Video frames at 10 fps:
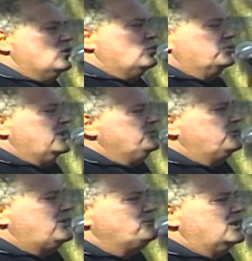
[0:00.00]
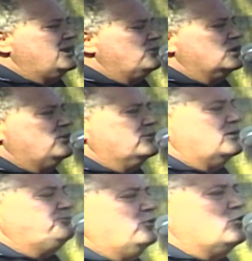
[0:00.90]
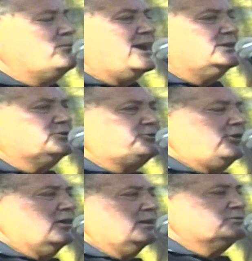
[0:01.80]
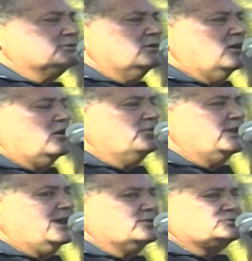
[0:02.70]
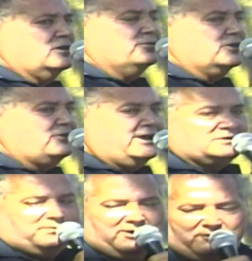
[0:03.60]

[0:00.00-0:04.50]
Within the Drumble area, we've got 4 major tribes. On the other side of the Gracemere